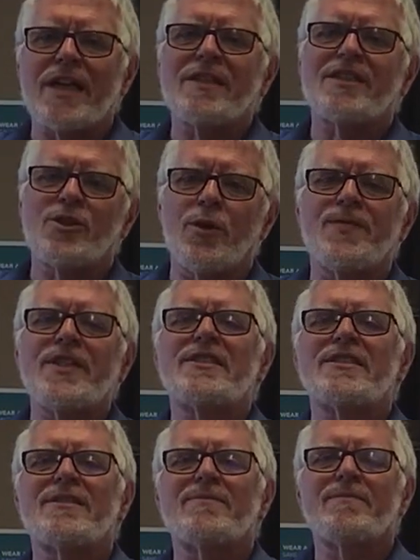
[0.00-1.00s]
on the
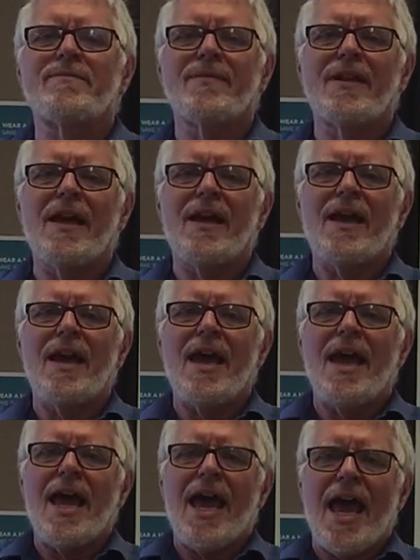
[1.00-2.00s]
surface
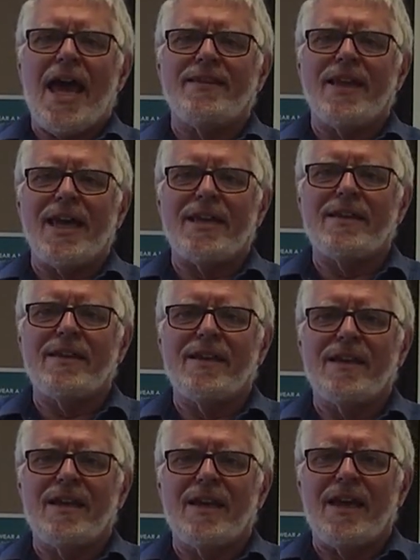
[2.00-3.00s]
and then
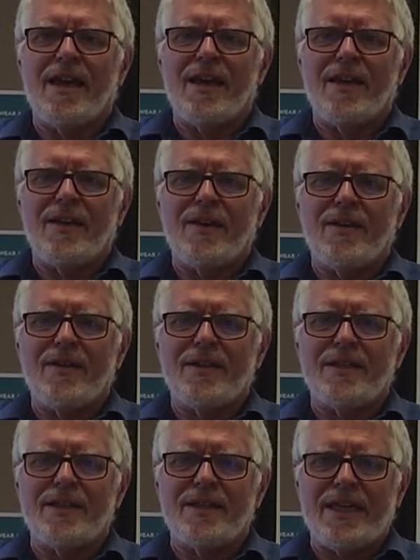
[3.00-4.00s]

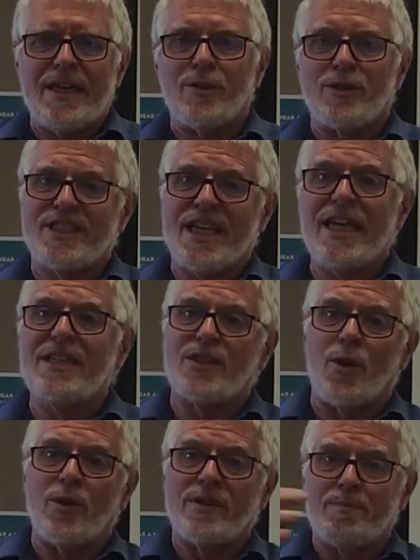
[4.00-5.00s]
either sinks
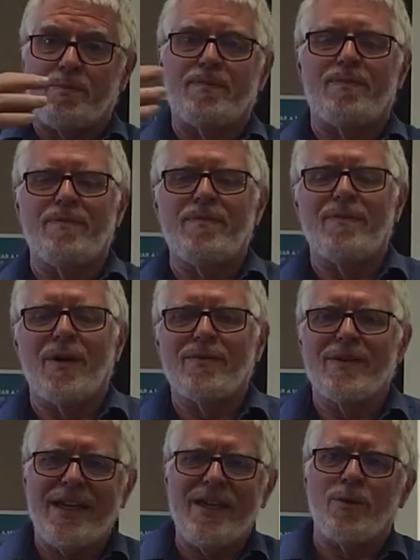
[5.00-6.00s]
or
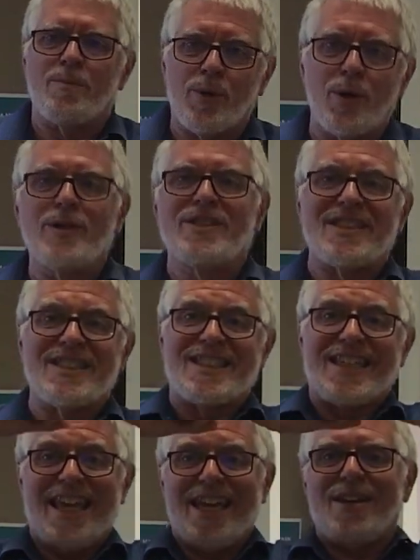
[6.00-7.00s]
either pulls the
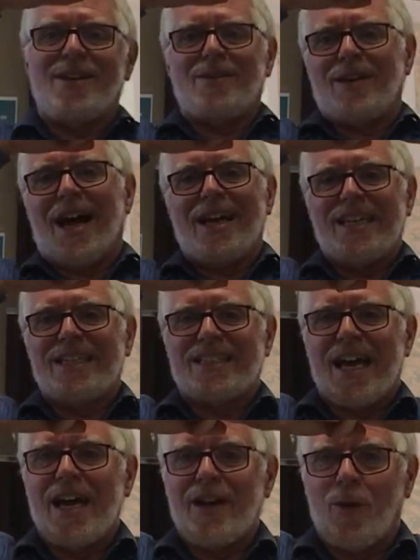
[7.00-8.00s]
skin on each
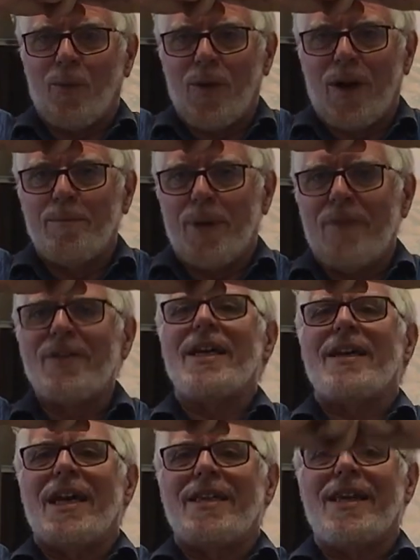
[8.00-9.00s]
side or above
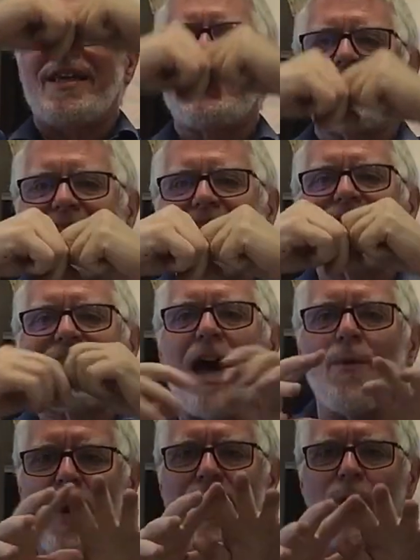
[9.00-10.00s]
it and then sinks
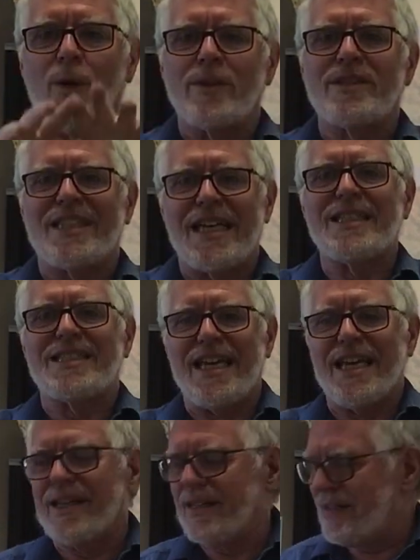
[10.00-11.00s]
that way, or it sinks
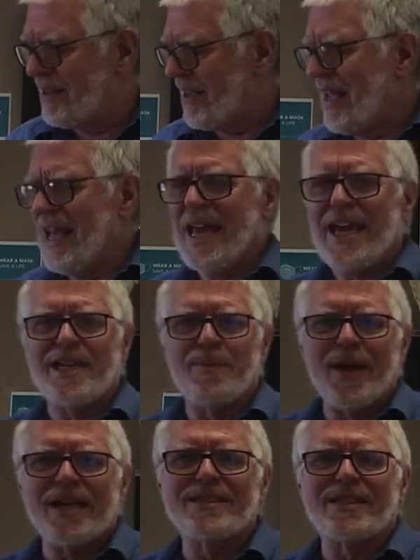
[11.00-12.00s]
in. It
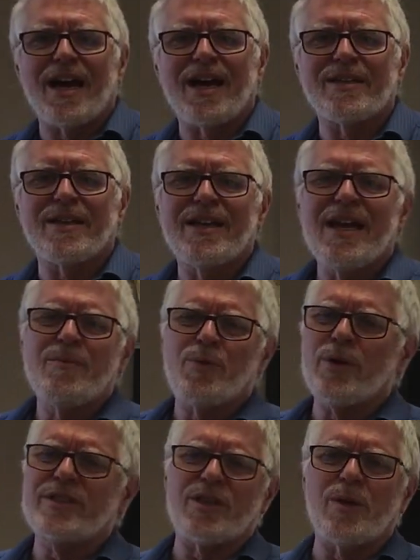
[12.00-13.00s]
depends on,
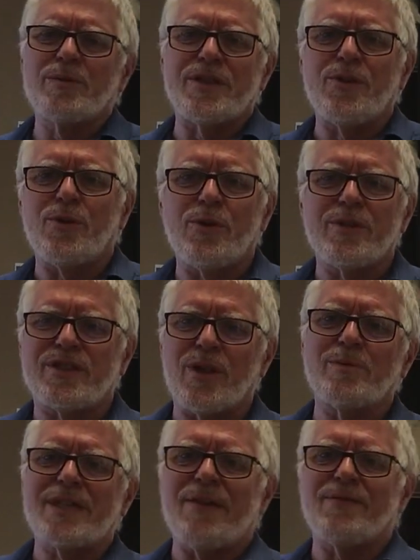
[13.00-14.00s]
protostomes and
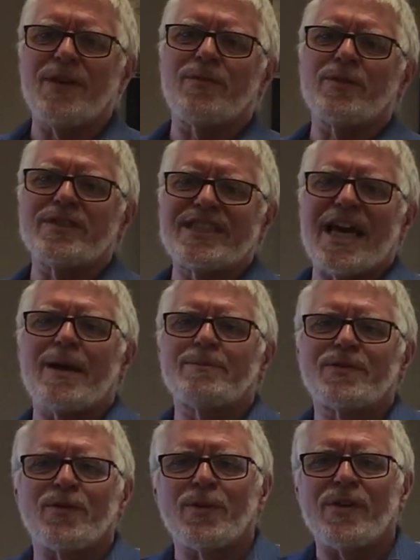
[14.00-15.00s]
deuterostomes have different
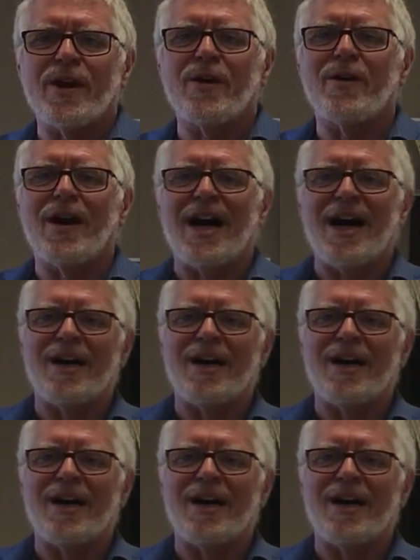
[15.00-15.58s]
setups for their